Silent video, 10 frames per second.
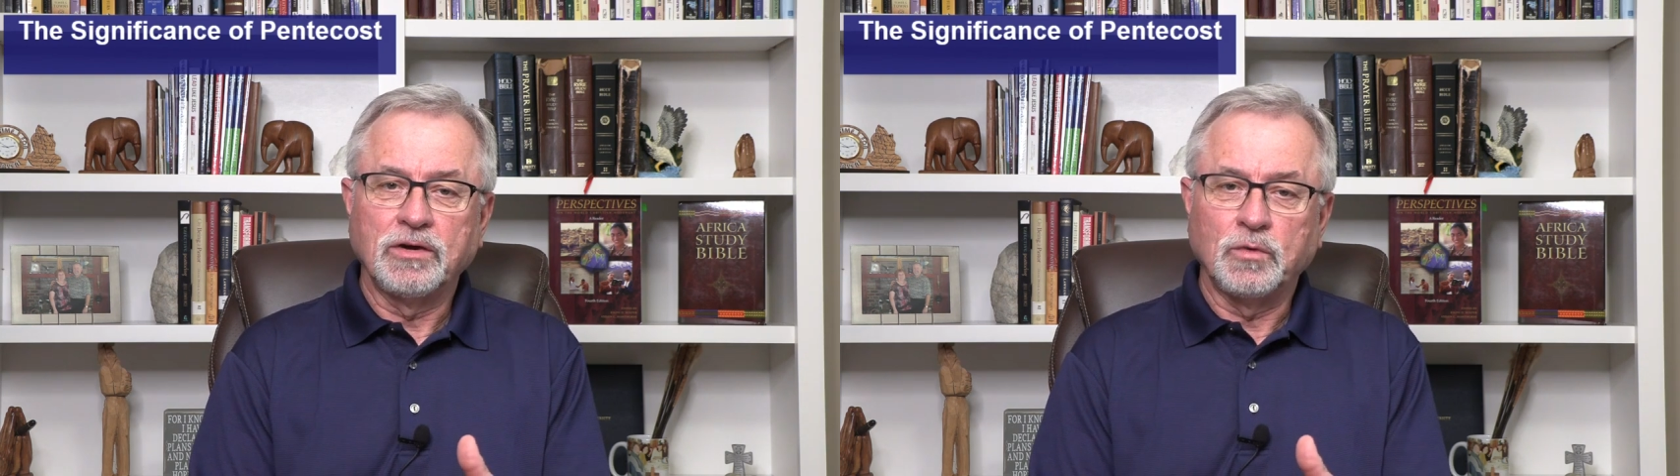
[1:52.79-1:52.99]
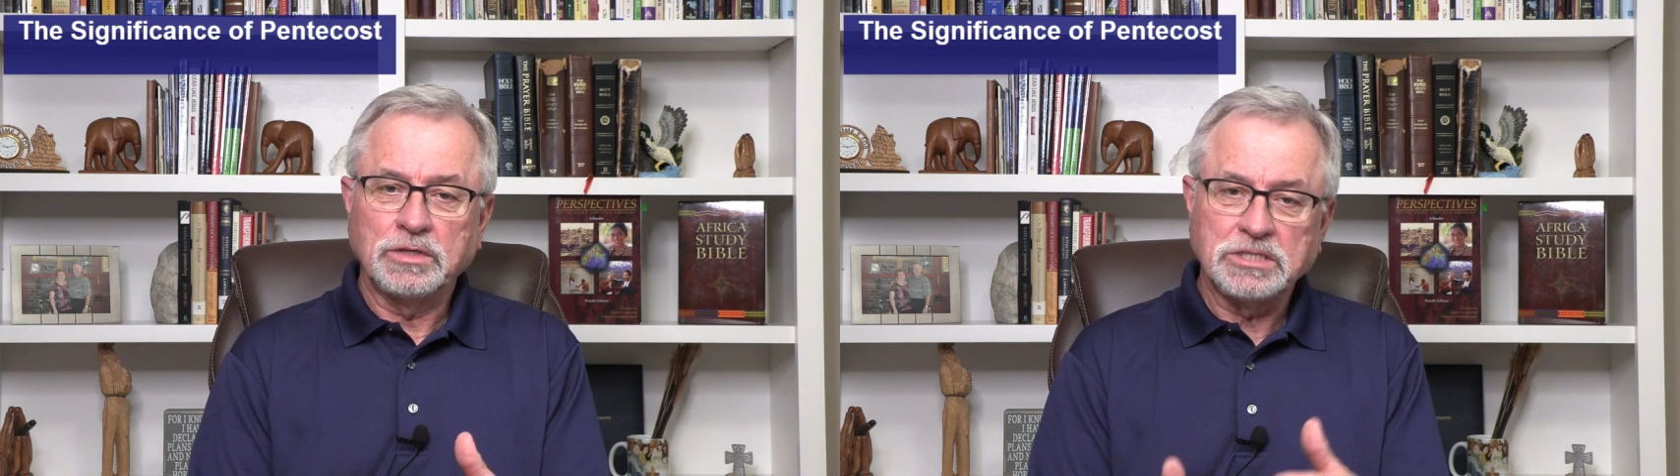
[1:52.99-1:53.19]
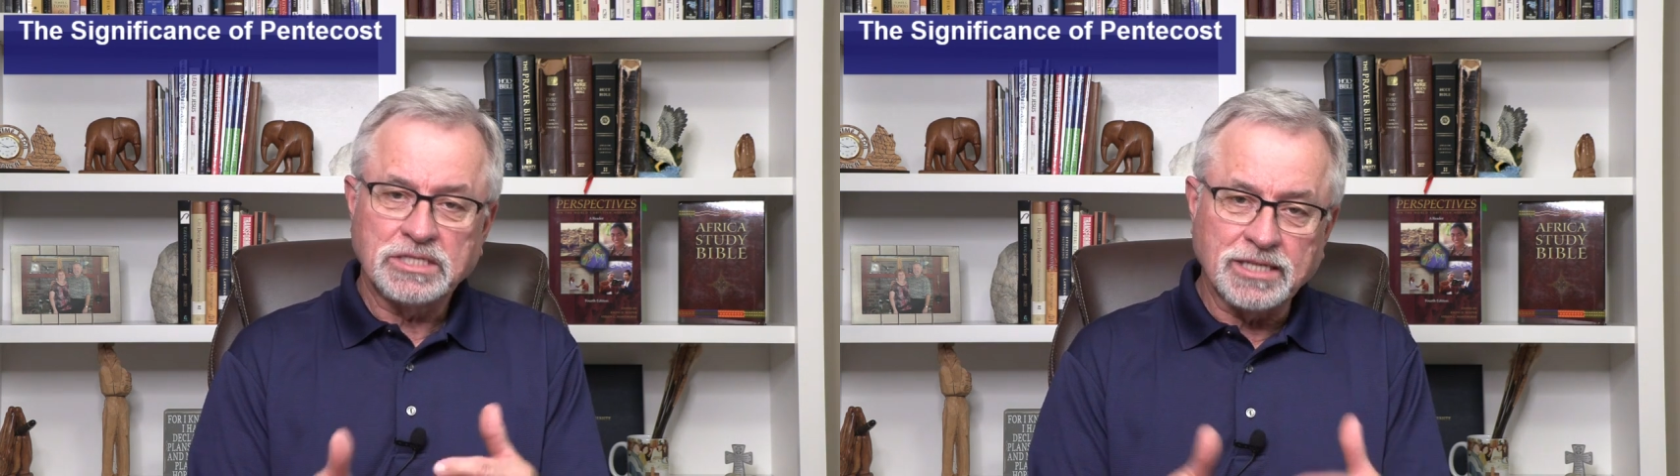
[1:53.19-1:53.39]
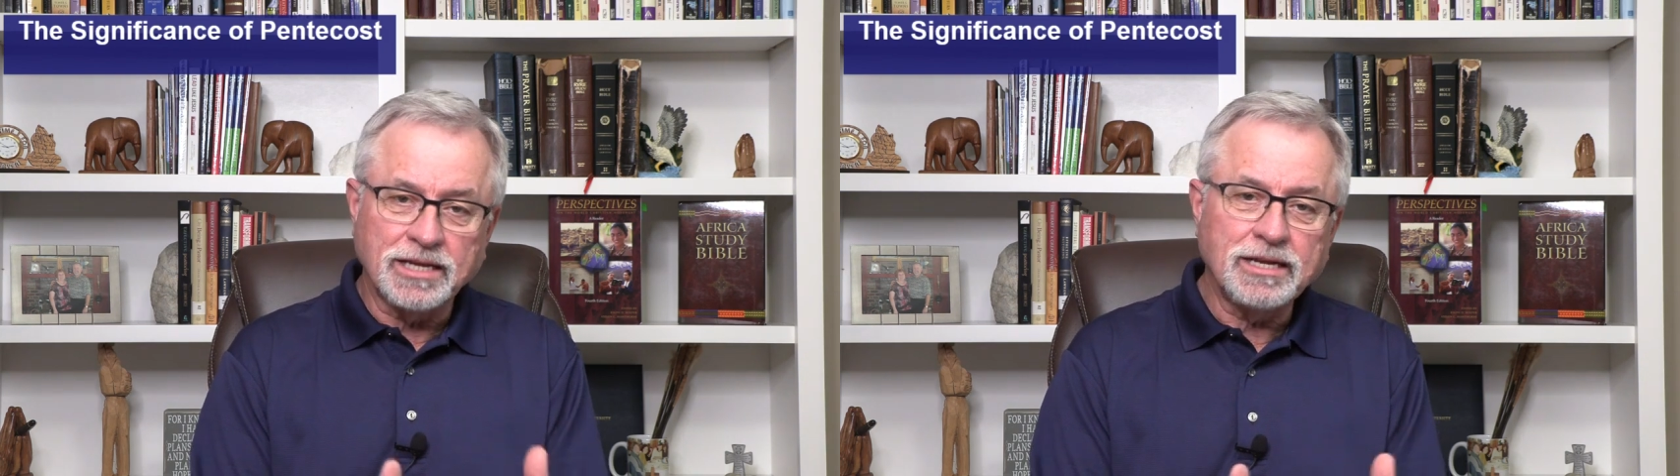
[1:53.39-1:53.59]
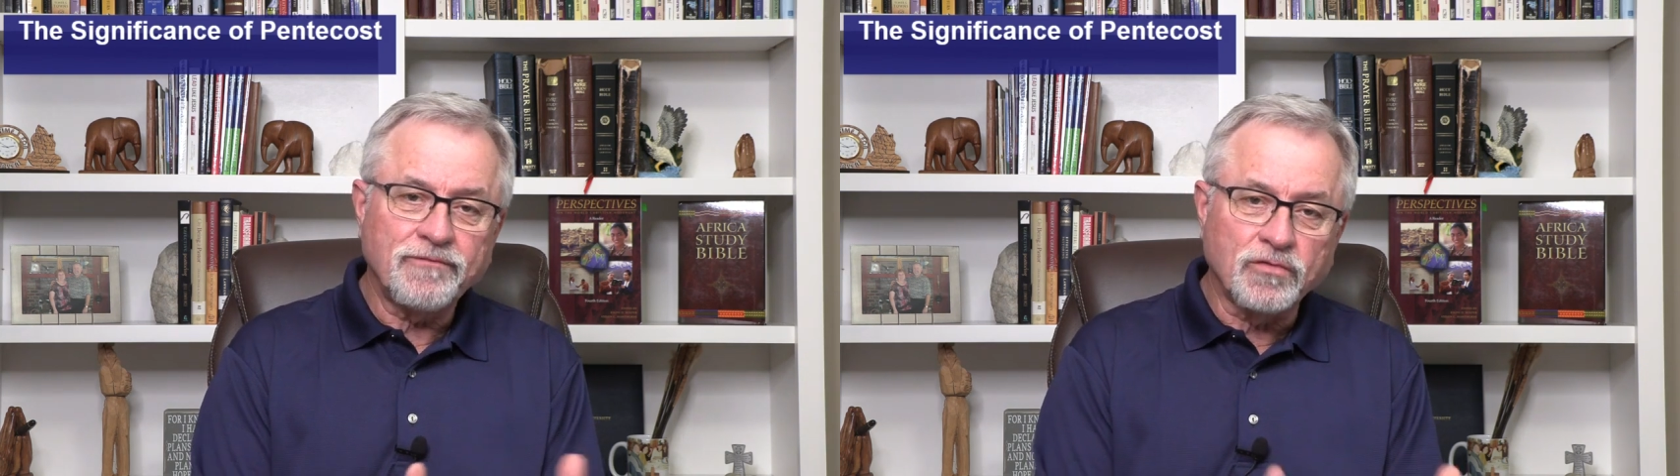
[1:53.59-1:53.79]
which is
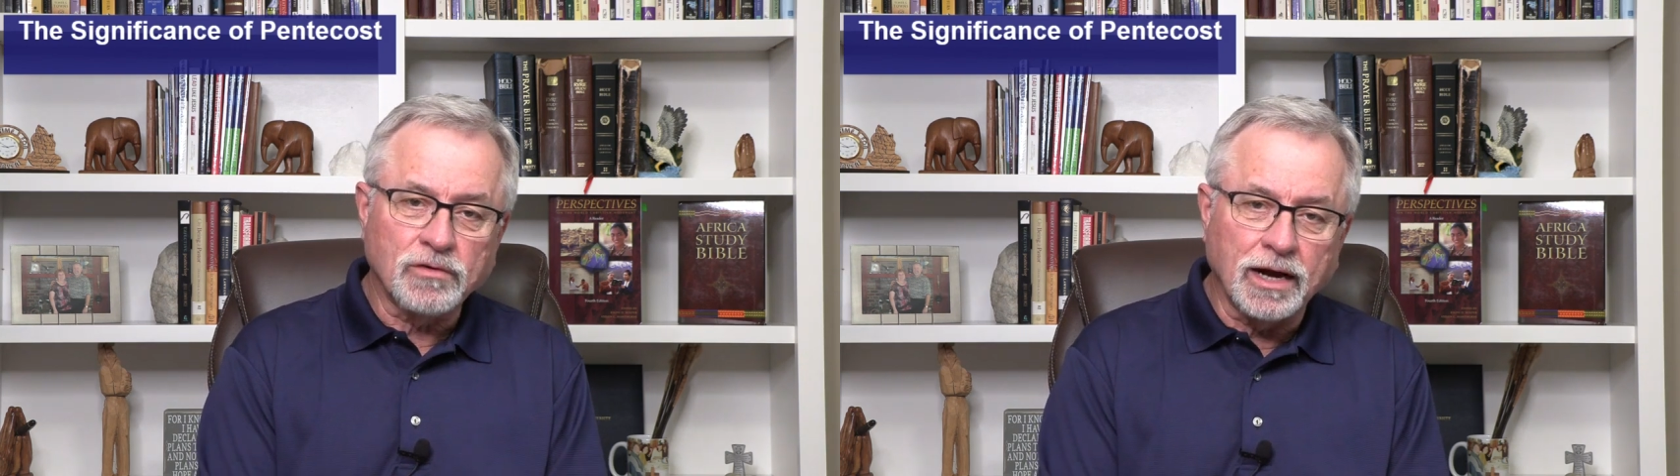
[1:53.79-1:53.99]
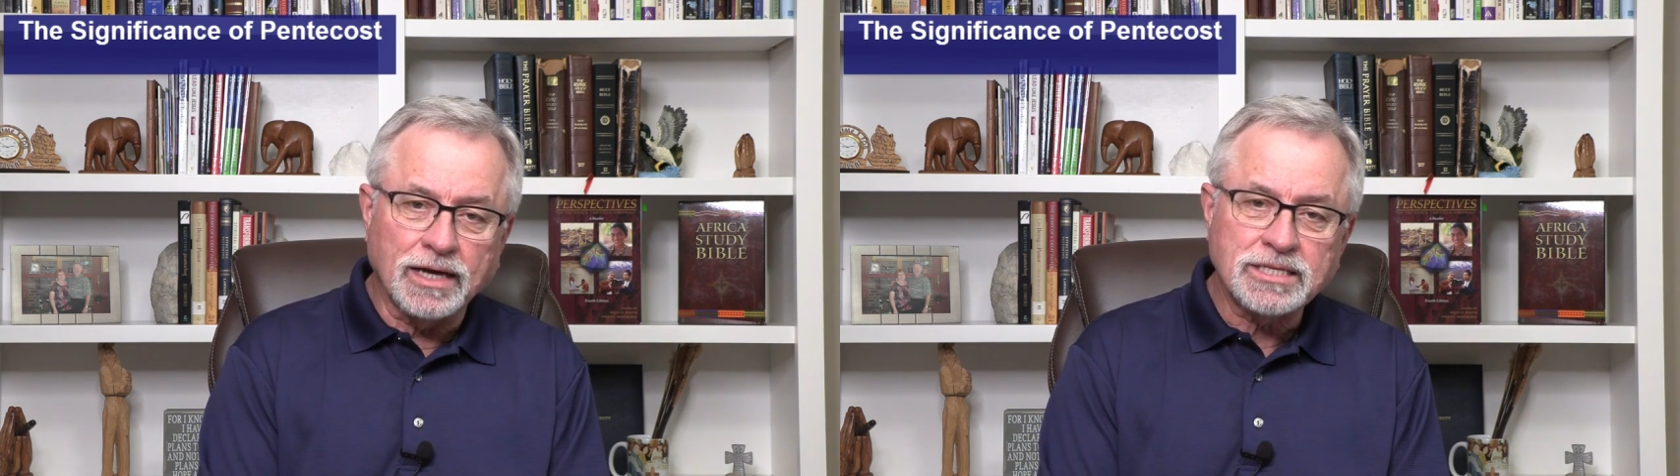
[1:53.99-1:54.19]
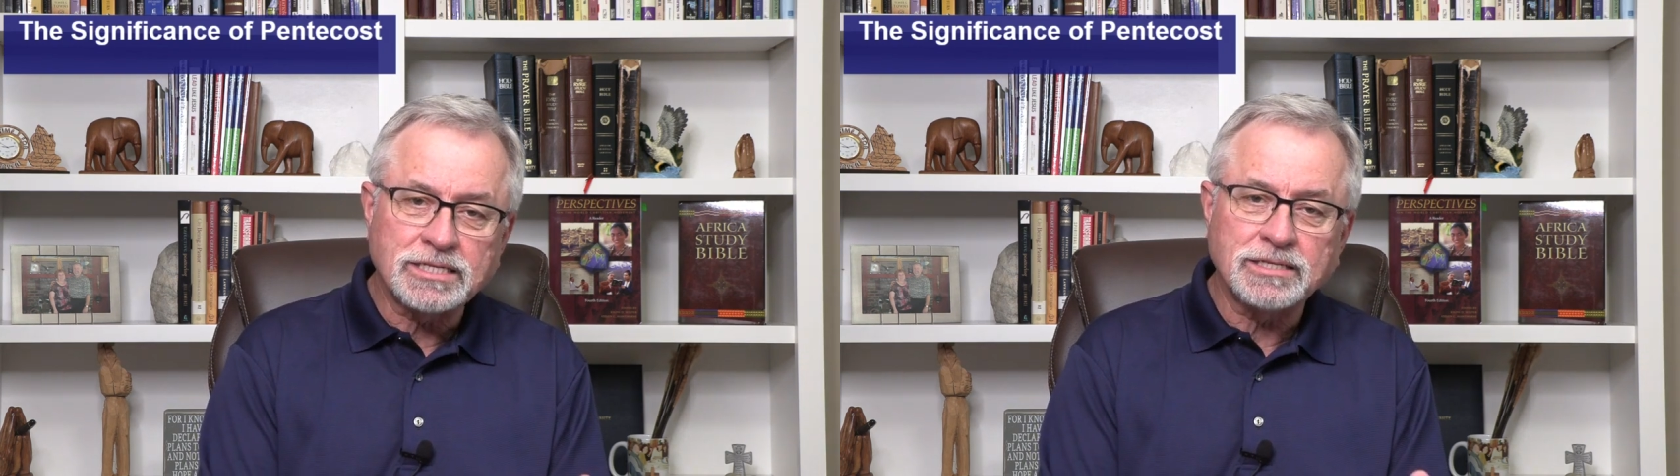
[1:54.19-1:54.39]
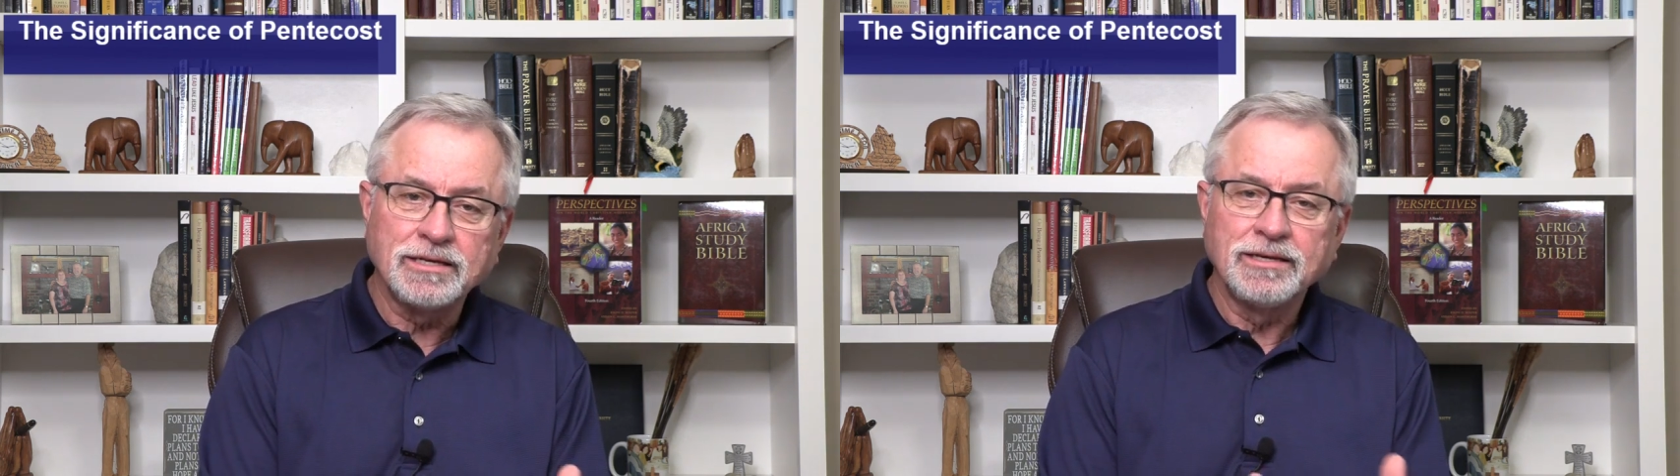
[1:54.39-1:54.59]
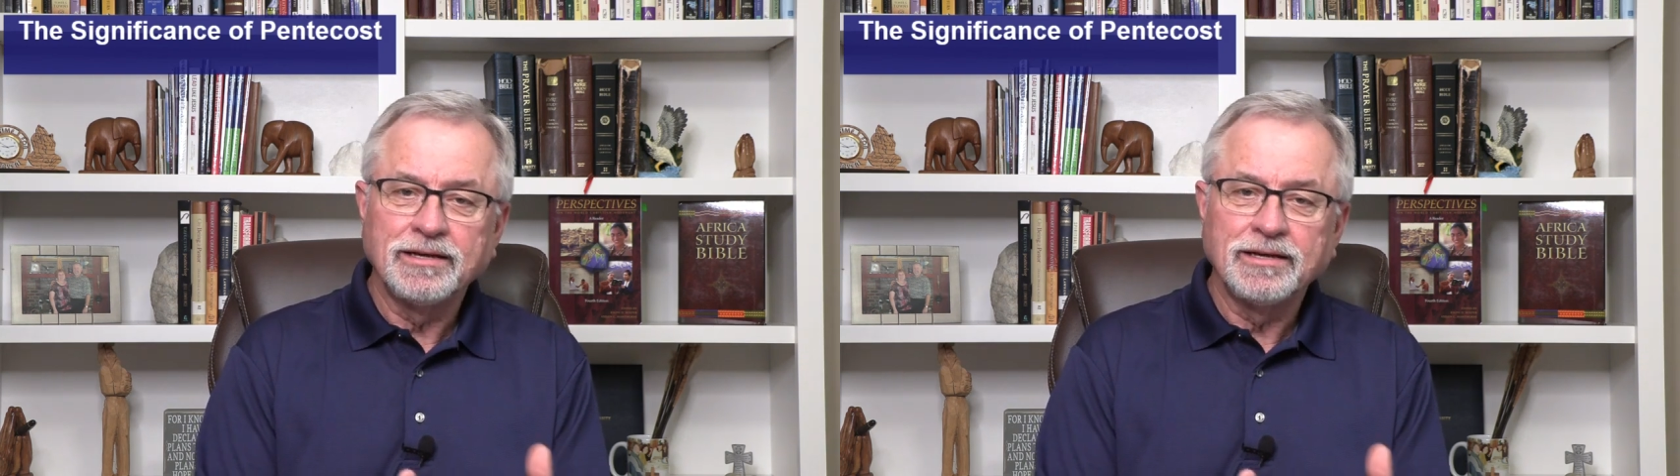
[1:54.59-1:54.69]
Sunday for us,